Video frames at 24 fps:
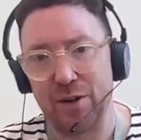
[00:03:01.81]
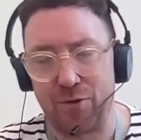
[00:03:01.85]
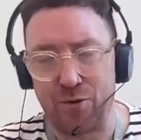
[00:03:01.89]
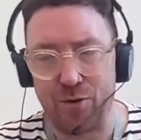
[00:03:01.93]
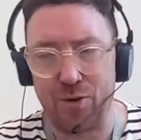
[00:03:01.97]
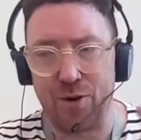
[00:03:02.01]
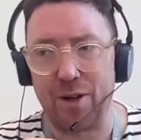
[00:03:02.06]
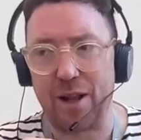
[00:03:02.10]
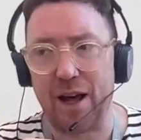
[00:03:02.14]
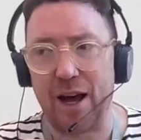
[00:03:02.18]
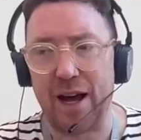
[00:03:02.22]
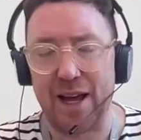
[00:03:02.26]

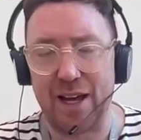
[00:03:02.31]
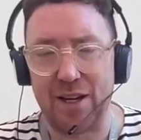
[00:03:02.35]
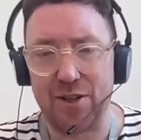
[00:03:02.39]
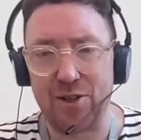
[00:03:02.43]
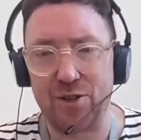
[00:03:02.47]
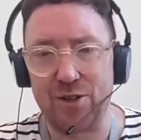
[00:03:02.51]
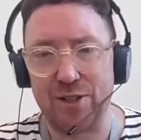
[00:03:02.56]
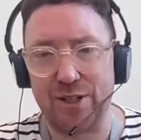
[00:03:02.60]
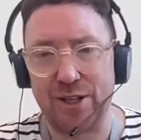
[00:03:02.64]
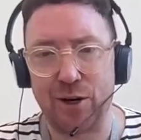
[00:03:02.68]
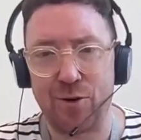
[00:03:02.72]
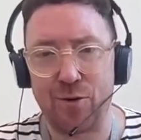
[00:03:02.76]
overall art
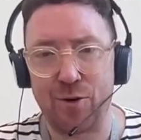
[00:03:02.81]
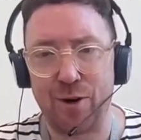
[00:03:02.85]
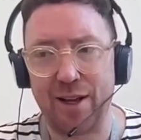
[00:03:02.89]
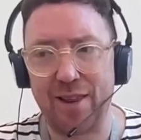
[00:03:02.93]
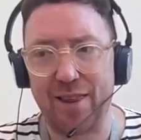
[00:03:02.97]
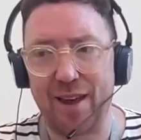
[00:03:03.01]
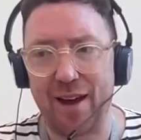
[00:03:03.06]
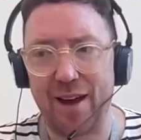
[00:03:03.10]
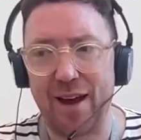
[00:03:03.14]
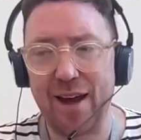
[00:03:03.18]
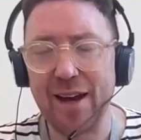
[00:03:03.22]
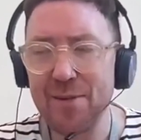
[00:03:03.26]
history degree
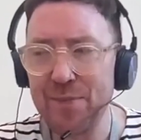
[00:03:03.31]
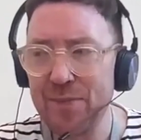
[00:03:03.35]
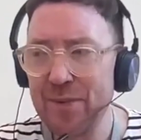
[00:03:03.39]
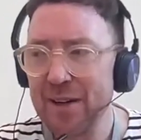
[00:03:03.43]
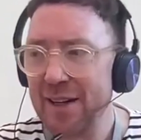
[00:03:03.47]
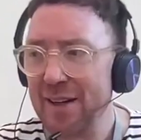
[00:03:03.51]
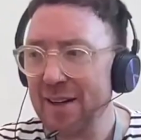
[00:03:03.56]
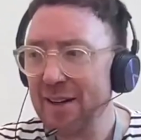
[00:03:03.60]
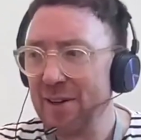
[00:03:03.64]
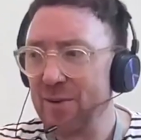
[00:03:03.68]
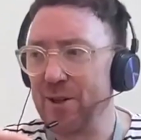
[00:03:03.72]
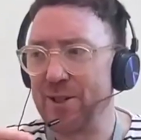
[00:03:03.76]
there,
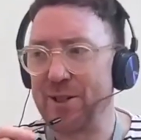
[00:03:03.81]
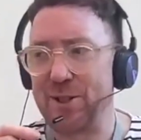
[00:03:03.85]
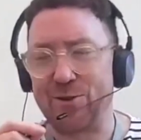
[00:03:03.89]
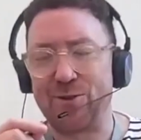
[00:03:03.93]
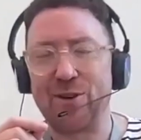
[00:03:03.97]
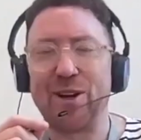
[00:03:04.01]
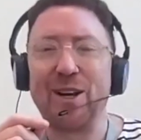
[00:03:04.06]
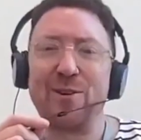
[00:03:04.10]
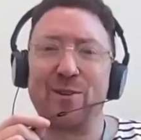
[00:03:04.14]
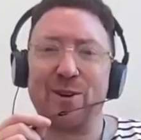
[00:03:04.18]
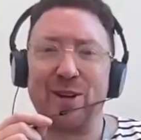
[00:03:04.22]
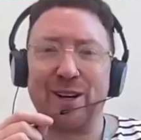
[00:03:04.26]
which is
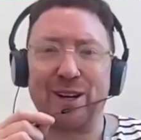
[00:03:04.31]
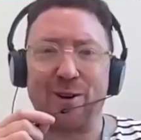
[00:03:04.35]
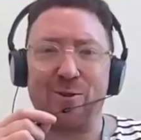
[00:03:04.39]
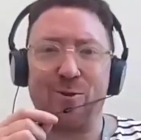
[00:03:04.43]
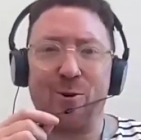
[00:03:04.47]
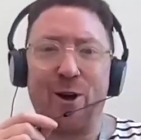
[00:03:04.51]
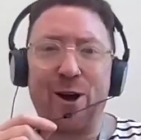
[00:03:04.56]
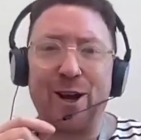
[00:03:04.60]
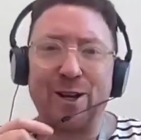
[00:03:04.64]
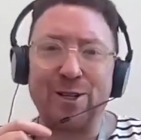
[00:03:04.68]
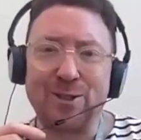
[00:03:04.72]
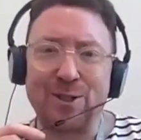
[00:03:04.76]
really, really
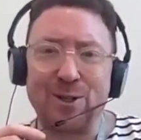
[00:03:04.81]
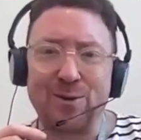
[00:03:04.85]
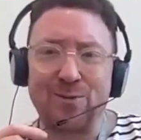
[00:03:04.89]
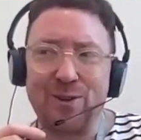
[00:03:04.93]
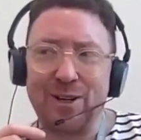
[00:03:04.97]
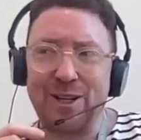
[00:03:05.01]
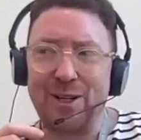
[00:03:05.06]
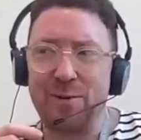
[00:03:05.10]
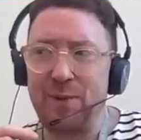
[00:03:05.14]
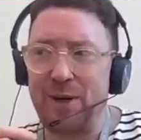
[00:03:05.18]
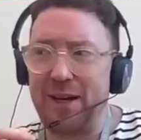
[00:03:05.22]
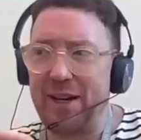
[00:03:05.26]
great. So I'm
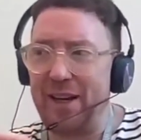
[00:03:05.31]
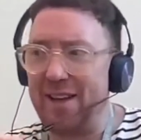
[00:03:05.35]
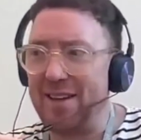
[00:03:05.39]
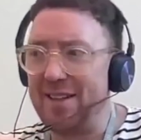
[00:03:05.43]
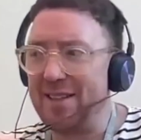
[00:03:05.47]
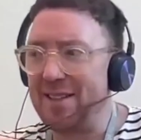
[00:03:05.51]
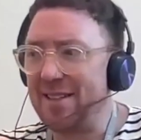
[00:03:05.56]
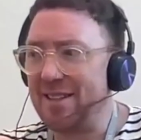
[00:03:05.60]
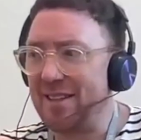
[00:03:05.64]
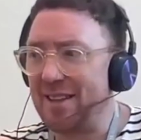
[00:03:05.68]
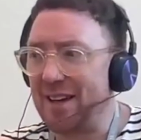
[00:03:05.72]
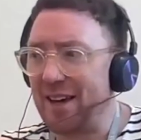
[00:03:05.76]
really
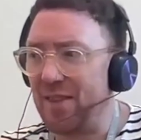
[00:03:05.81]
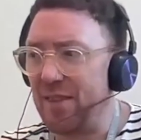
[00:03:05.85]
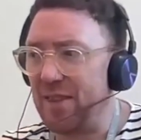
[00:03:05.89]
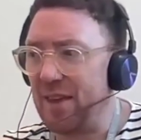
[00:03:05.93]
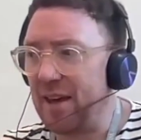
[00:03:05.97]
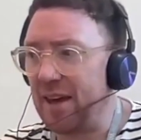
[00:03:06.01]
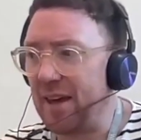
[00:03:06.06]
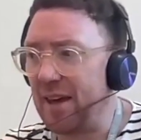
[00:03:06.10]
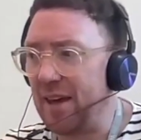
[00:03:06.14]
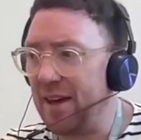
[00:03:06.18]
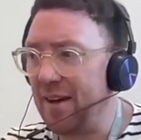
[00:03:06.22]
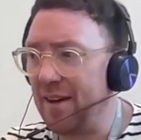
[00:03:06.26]
pleased that
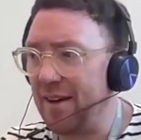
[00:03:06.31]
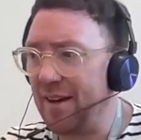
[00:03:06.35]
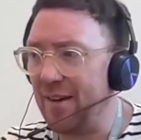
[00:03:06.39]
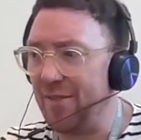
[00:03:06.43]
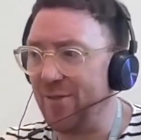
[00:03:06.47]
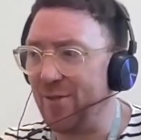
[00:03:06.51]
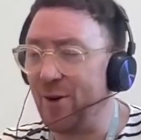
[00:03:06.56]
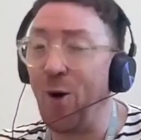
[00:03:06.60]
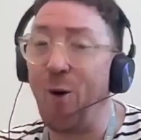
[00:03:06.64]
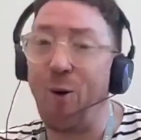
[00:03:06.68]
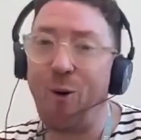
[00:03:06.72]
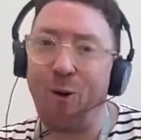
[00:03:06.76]
they
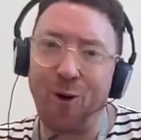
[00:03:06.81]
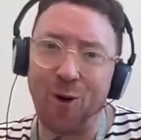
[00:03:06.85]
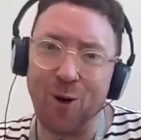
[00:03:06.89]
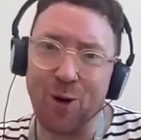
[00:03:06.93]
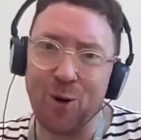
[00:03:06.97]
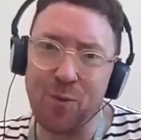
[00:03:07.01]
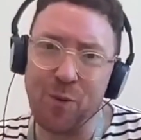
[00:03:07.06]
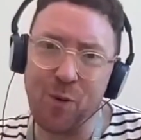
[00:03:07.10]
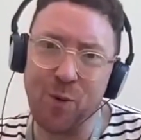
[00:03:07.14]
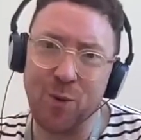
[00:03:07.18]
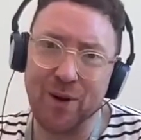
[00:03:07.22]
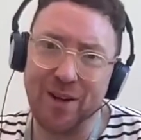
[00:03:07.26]
have caught
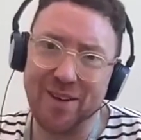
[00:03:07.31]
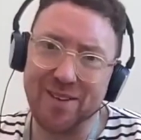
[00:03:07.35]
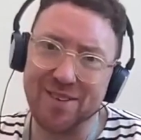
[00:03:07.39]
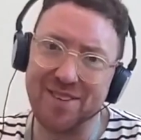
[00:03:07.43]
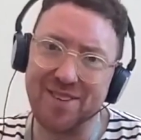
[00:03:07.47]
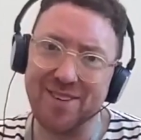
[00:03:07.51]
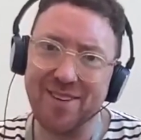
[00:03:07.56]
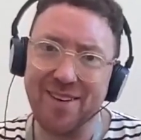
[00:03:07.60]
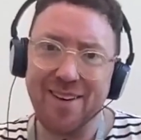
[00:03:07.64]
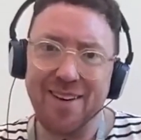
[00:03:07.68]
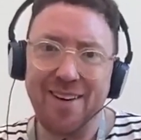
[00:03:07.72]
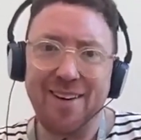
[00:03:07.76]
up
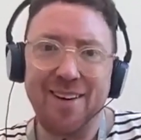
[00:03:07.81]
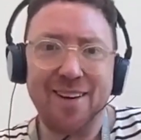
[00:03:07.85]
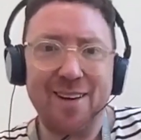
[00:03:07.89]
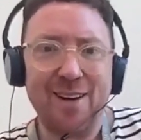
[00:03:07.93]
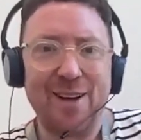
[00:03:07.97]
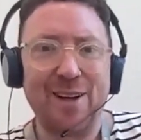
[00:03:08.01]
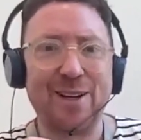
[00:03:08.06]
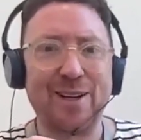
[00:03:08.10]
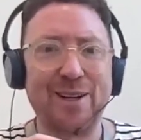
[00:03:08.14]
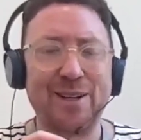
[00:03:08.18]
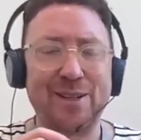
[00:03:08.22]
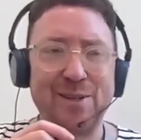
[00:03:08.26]
with
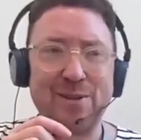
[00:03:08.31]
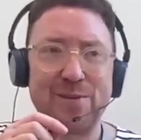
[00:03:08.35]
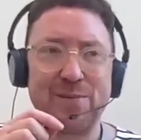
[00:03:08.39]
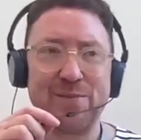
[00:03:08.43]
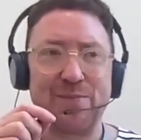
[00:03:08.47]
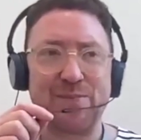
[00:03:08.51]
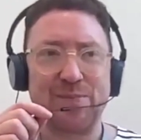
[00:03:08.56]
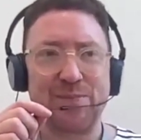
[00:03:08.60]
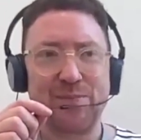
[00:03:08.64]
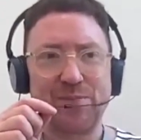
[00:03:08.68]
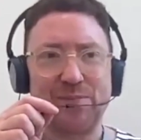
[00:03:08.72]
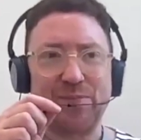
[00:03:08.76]

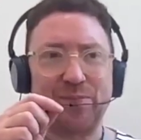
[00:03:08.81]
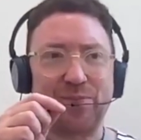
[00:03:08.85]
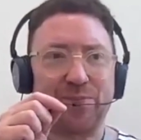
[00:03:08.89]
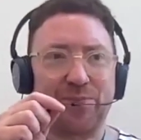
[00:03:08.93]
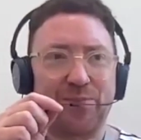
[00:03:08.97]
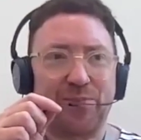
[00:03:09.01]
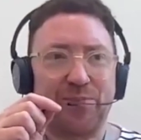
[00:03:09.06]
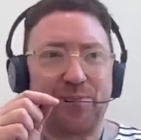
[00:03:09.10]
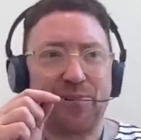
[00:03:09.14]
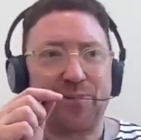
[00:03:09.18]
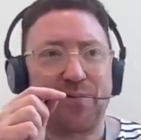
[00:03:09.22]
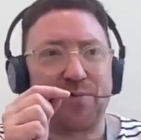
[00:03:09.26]
um,
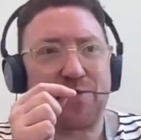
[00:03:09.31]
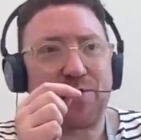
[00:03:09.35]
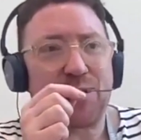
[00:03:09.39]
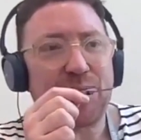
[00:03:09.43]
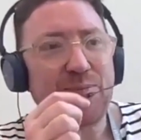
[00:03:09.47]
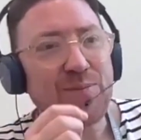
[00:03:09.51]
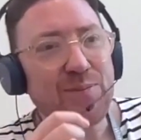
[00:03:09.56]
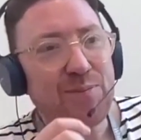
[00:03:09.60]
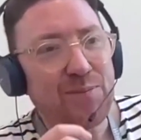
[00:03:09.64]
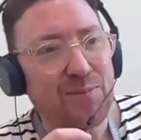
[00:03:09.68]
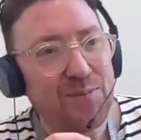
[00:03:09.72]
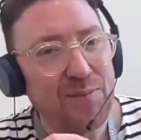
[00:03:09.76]

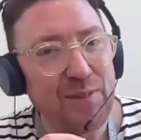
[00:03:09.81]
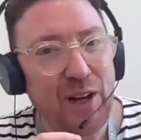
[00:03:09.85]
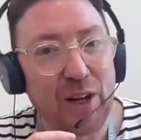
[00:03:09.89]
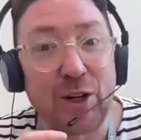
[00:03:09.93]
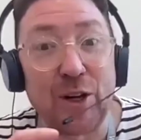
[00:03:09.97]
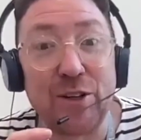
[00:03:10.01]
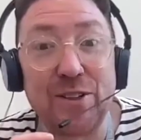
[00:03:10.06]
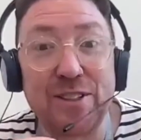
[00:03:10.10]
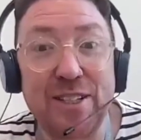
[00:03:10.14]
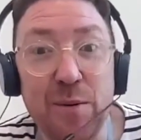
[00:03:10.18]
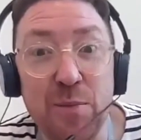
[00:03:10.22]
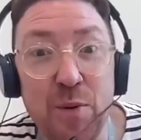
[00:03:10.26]

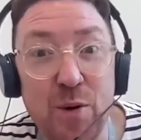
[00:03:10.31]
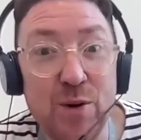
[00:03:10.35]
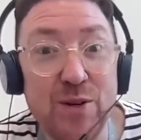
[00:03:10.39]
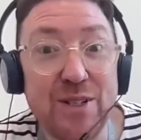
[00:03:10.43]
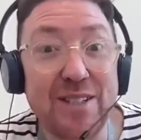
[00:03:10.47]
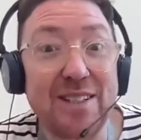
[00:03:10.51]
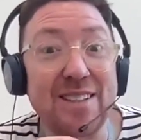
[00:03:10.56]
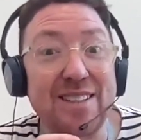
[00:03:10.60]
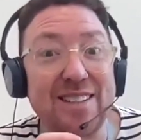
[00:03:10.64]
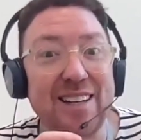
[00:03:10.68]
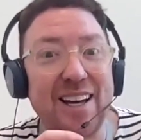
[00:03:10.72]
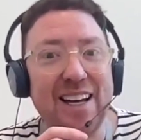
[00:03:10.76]
contemporary
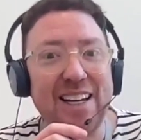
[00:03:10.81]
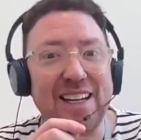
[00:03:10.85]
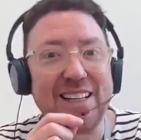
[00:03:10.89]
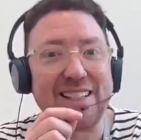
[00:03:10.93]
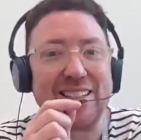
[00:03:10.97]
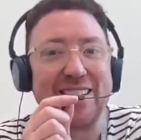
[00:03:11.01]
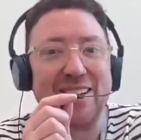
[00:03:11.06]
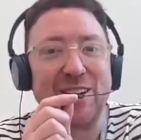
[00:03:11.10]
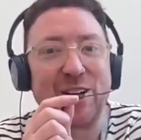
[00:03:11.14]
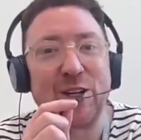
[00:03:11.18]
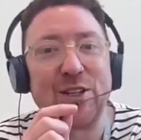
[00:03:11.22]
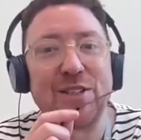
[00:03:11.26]

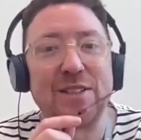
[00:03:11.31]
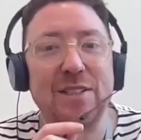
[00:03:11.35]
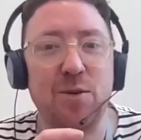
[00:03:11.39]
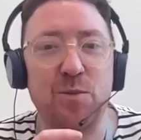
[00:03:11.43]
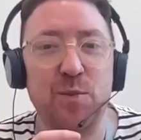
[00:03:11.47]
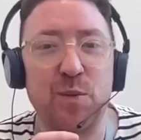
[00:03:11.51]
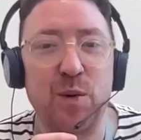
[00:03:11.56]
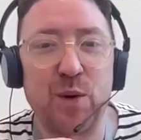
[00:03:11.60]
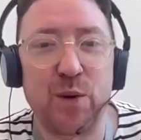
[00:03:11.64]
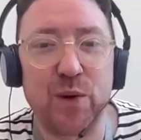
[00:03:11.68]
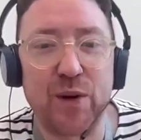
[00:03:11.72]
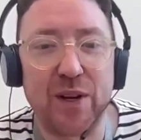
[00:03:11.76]
society and
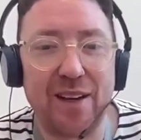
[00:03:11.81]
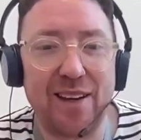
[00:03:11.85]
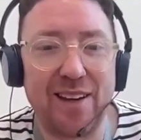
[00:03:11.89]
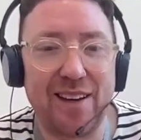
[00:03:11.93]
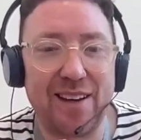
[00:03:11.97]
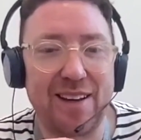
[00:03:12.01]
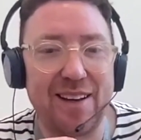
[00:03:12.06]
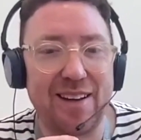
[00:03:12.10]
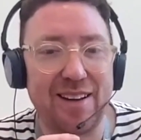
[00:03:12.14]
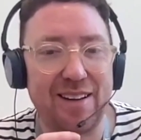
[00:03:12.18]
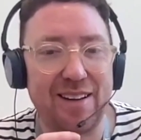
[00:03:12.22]
contemporary